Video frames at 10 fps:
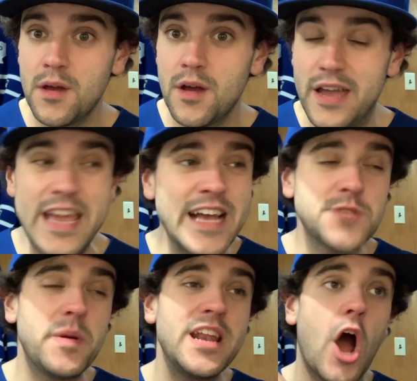He has
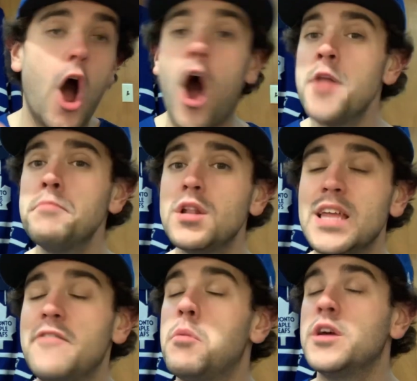been
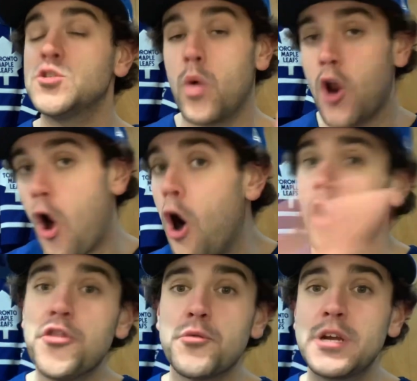unbelievable. He's won
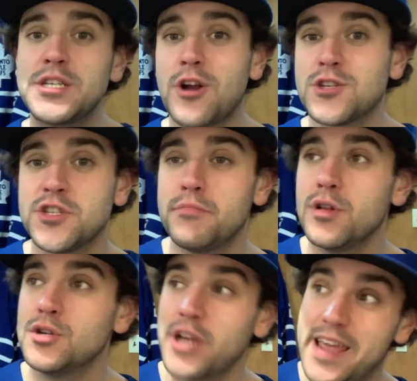all 3 starts as a
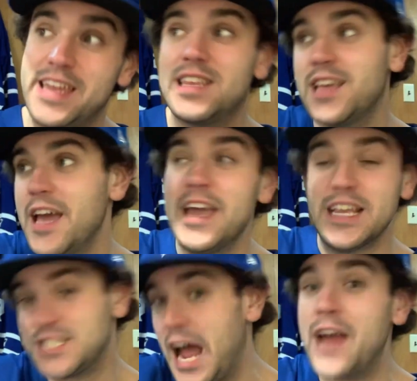Blue Jay.
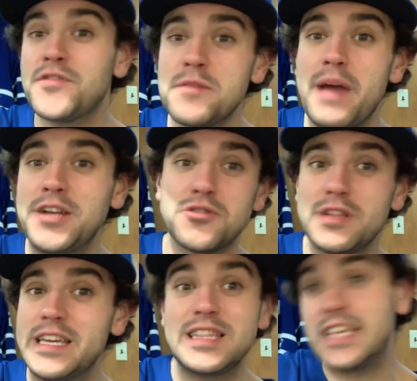He's tied for the Major
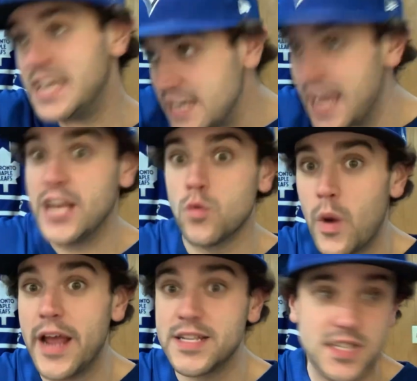League lead in
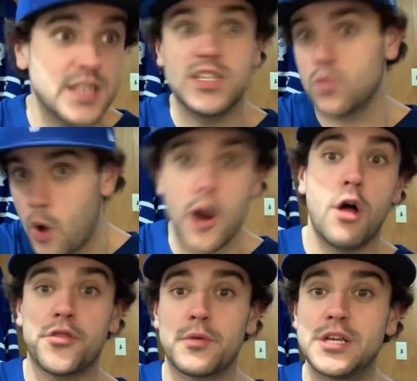wins because he's won
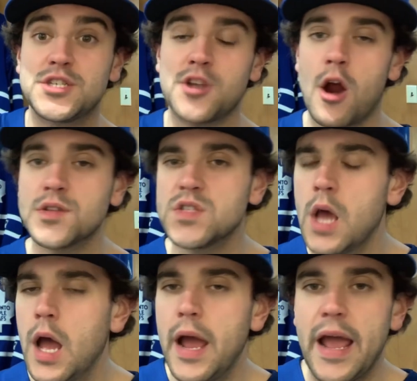all 3 starts.
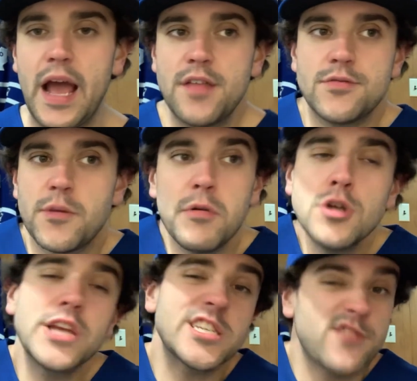The
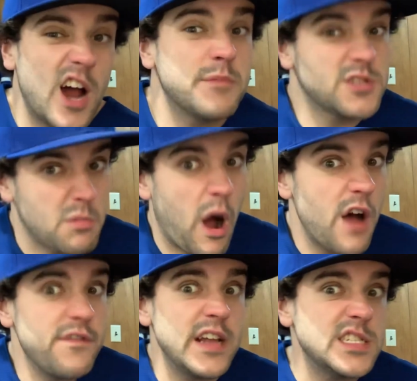Blue Jays have gotten him some
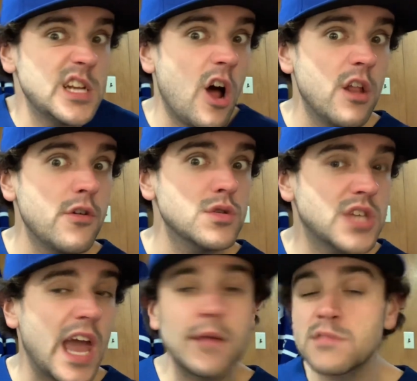offense in all of those
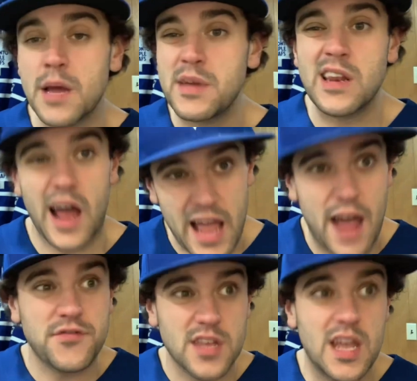games. I mean, I
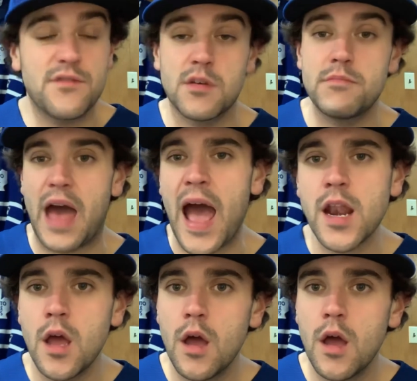have to give them that.